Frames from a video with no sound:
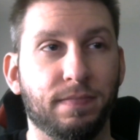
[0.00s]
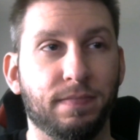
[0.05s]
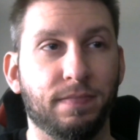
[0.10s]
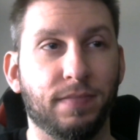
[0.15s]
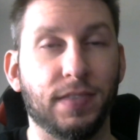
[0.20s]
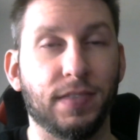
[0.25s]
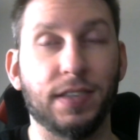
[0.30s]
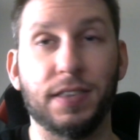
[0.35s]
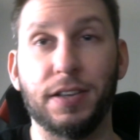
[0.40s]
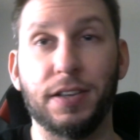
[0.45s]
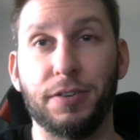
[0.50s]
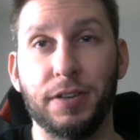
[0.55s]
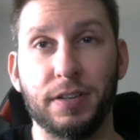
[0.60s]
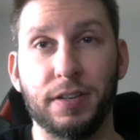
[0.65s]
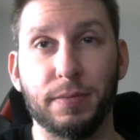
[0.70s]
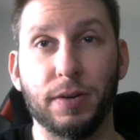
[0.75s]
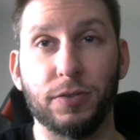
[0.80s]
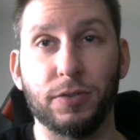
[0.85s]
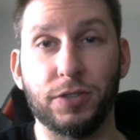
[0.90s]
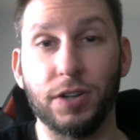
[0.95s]
theories
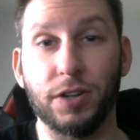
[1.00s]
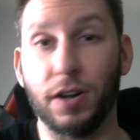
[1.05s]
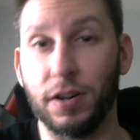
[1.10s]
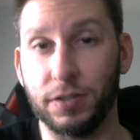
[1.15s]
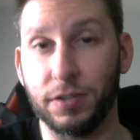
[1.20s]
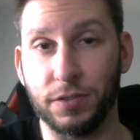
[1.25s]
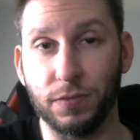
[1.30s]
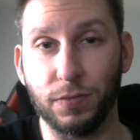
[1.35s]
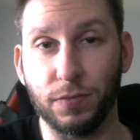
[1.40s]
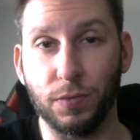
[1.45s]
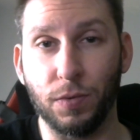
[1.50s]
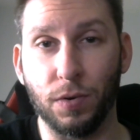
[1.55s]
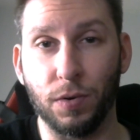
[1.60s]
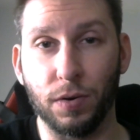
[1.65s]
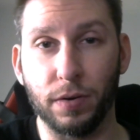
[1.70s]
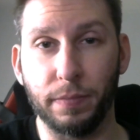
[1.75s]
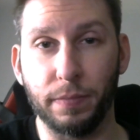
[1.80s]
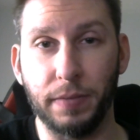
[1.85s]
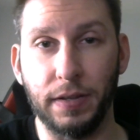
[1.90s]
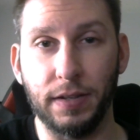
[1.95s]
about Dogs of
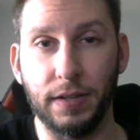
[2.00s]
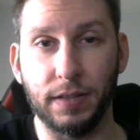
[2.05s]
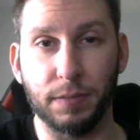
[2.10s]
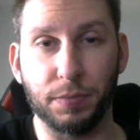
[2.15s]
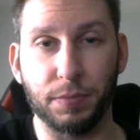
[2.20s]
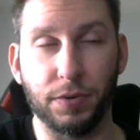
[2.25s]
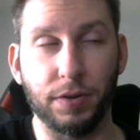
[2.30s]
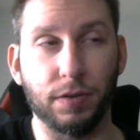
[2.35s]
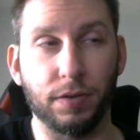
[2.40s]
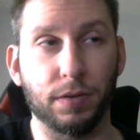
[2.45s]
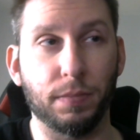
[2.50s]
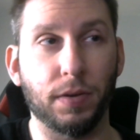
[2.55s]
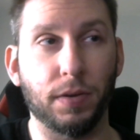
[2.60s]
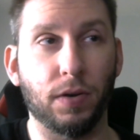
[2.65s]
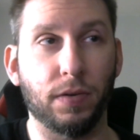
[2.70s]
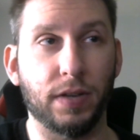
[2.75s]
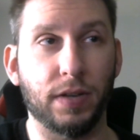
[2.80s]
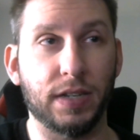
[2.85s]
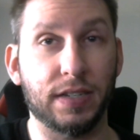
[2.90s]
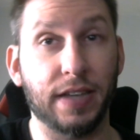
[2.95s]
War being the pre-order
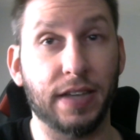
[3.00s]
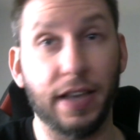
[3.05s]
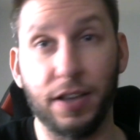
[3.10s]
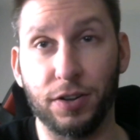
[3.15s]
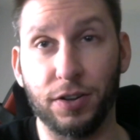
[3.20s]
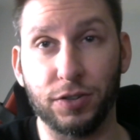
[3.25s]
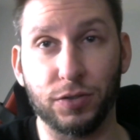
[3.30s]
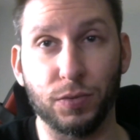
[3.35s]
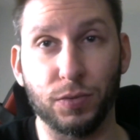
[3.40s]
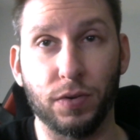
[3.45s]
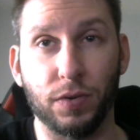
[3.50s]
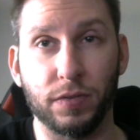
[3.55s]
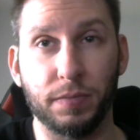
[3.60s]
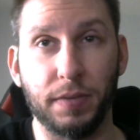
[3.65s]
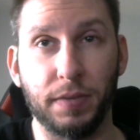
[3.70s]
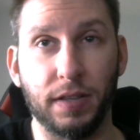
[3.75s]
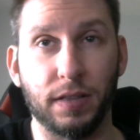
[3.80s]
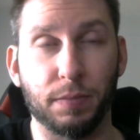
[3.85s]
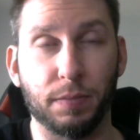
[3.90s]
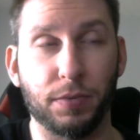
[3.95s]
bonus, Chaos Dwarves
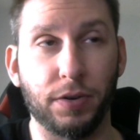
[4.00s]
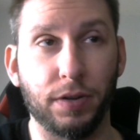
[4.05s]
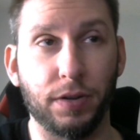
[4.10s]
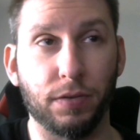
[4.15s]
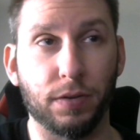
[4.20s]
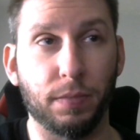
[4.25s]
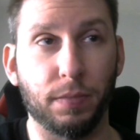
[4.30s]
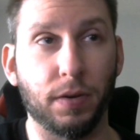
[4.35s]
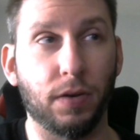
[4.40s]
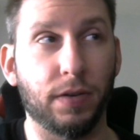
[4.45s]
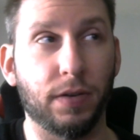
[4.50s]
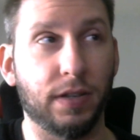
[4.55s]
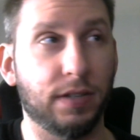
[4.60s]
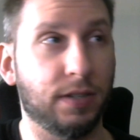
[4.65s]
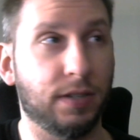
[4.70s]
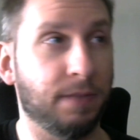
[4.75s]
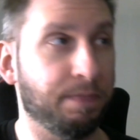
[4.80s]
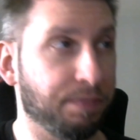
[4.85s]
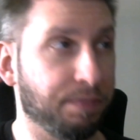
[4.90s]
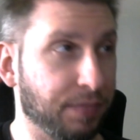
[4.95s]
being the pre-order
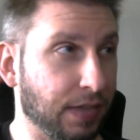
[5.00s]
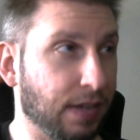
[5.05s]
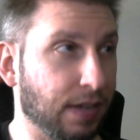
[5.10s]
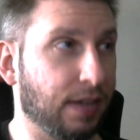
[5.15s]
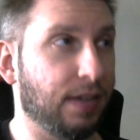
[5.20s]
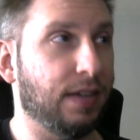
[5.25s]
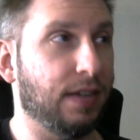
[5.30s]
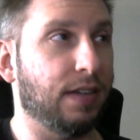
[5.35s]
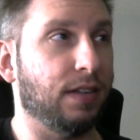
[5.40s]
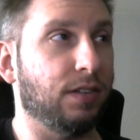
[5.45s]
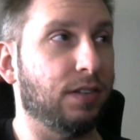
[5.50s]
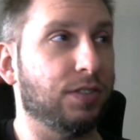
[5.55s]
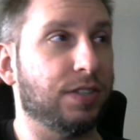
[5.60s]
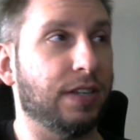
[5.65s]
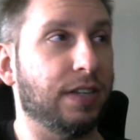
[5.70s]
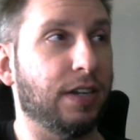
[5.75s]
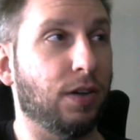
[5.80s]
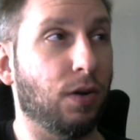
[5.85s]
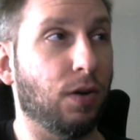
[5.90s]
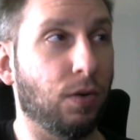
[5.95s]
bonus. It looks
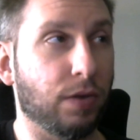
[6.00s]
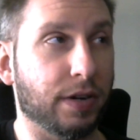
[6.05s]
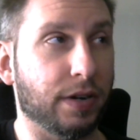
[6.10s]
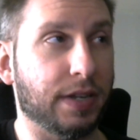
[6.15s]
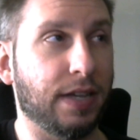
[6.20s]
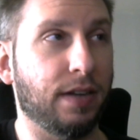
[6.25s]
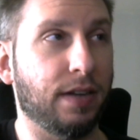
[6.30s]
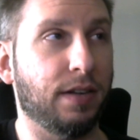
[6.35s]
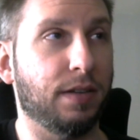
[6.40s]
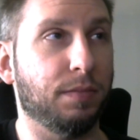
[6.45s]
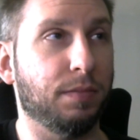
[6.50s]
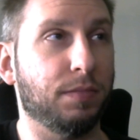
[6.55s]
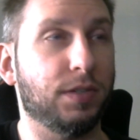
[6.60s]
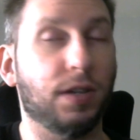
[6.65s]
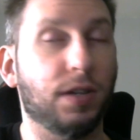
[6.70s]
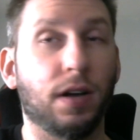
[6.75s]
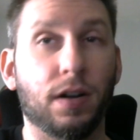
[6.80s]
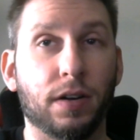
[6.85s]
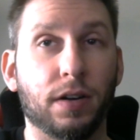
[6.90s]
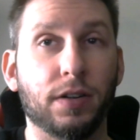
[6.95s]
like Ogre Kingdoms
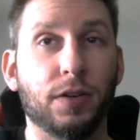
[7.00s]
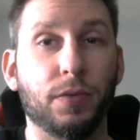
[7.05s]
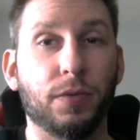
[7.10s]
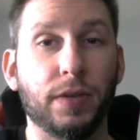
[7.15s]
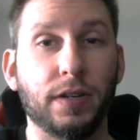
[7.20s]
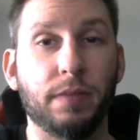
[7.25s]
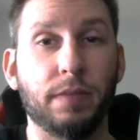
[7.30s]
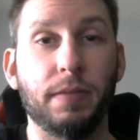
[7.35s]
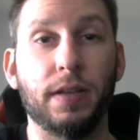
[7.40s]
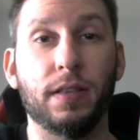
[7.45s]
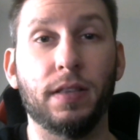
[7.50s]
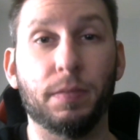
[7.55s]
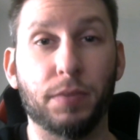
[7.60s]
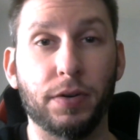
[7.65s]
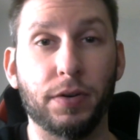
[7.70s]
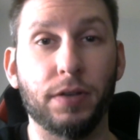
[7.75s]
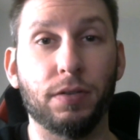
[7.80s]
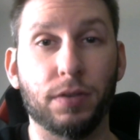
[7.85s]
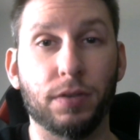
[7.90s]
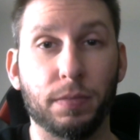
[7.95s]
are going to be the
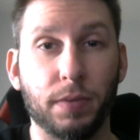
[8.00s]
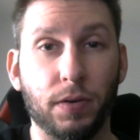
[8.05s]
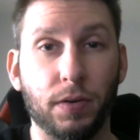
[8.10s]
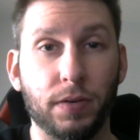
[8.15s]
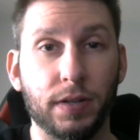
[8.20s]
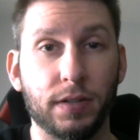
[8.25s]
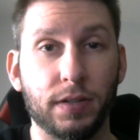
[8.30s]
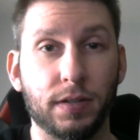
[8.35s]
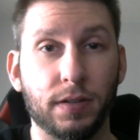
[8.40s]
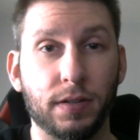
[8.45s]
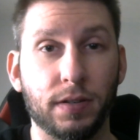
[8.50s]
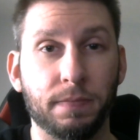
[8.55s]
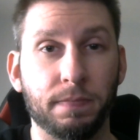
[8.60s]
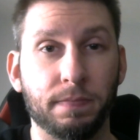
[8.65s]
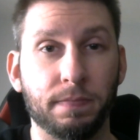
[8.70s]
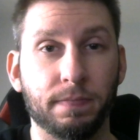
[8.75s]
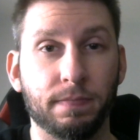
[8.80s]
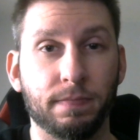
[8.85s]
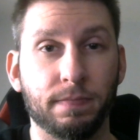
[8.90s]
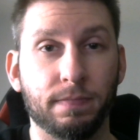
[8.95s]
pre-order bonus.
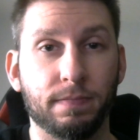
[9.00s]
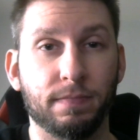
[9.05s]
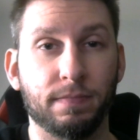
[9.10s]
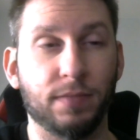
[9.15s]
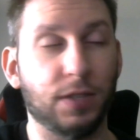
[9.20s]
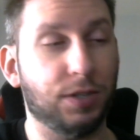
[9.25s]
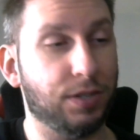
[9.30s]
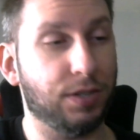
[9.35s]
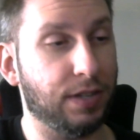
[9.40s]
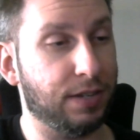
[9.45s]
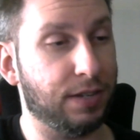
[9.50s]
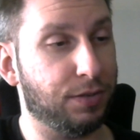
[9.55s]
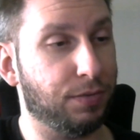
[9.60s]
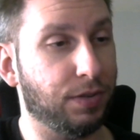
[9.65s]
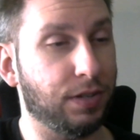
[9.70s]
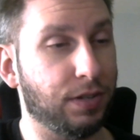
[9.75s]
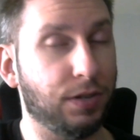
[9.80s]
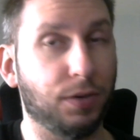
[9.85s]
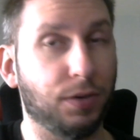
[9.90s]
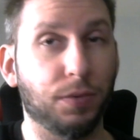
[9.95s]
So that's
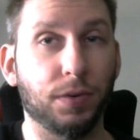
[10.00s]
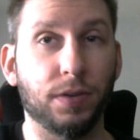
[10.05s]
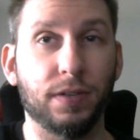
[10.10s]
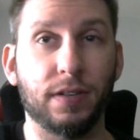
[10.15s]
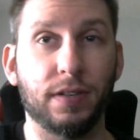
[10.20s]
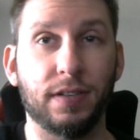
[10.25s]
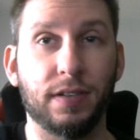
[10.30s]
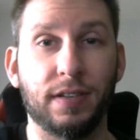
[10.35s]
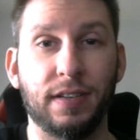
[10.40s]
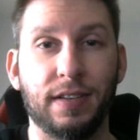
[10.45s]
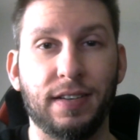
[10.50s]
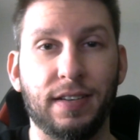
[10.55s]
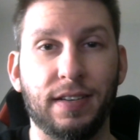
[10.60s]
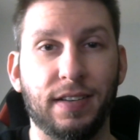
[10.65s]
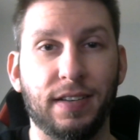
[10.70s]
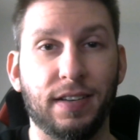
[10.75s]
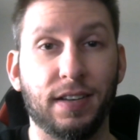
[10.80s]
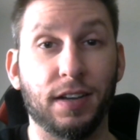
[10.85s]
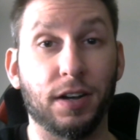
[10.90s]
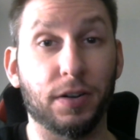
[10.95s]
really cool.
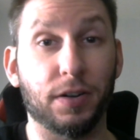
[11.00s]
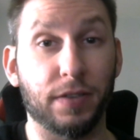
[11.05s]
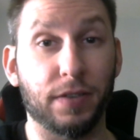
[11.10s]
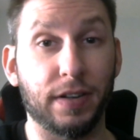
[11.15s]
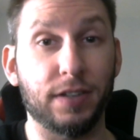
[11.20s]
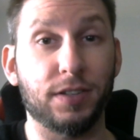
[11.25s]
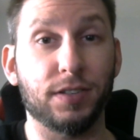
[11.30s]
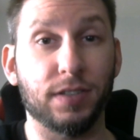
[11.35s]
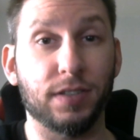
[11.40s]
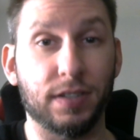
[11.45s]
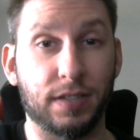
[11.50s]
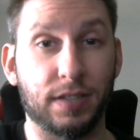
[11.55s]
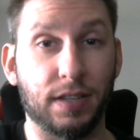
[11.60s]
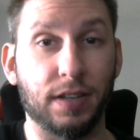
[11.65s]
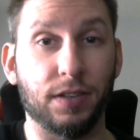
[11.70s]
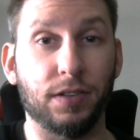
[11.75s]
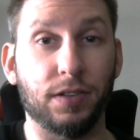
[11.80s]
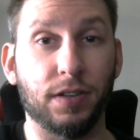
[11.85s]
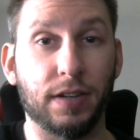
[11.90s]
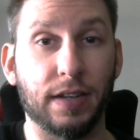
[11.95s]
Alright, so let's take
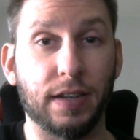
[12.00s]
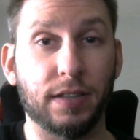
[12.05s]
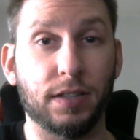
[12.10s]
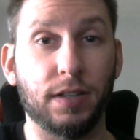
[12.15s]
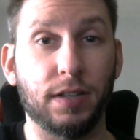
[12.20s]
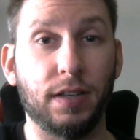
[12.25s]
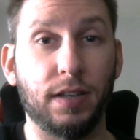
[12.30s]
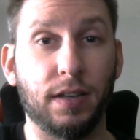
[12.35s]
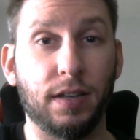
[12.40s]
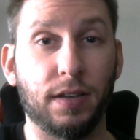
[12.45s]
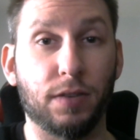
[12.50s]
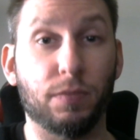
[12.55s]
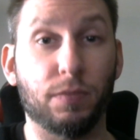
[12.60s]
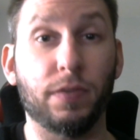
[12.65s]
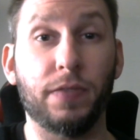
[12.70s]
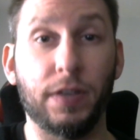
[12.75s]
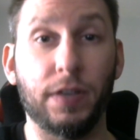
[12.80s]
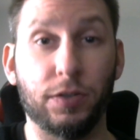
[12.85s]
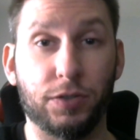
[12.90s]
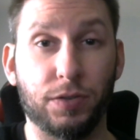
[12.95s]
a look at the
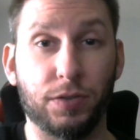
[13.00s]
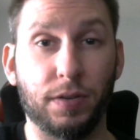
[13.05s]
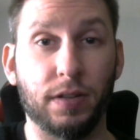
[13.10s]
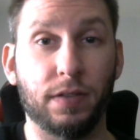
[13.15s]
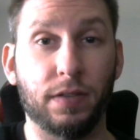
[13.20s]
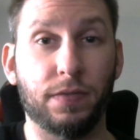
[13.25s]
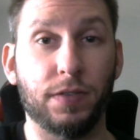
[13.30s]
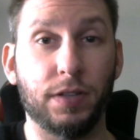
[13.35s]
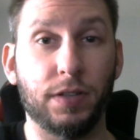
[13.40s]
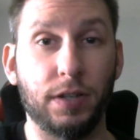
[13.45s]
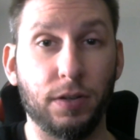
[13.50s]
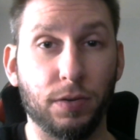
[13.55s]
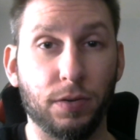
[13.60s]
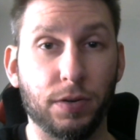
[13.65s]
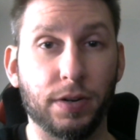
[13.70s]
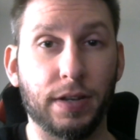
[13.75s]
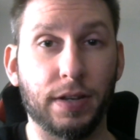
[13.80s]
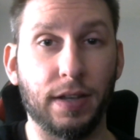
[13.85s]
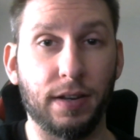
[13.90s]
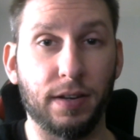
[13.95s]
reveal trailer for the
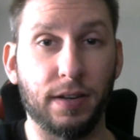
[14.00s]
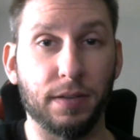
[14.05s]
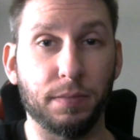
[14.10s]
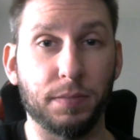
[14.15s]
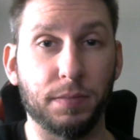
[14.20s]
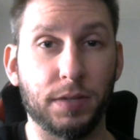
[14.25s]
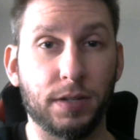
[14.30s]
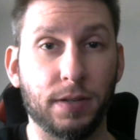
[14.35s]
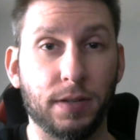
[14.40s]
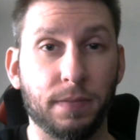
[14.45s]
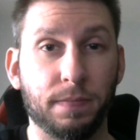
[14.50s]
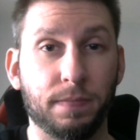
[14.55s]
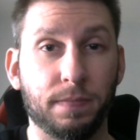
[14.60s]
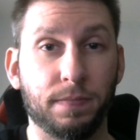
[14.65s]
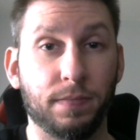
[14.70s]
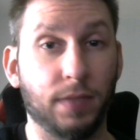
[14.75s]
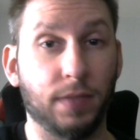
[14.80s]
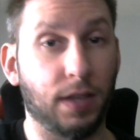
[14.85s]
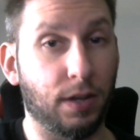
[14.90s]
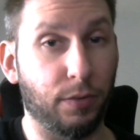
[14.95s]
Ogre Kingdoms.
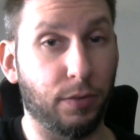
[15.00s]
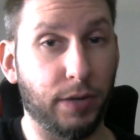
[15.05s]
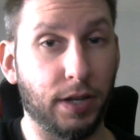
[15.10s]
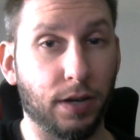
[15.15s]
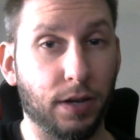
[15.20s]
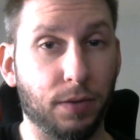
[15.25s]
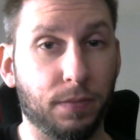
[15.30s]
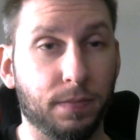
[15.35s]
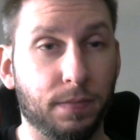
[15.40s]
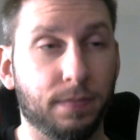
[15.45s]
Here we go.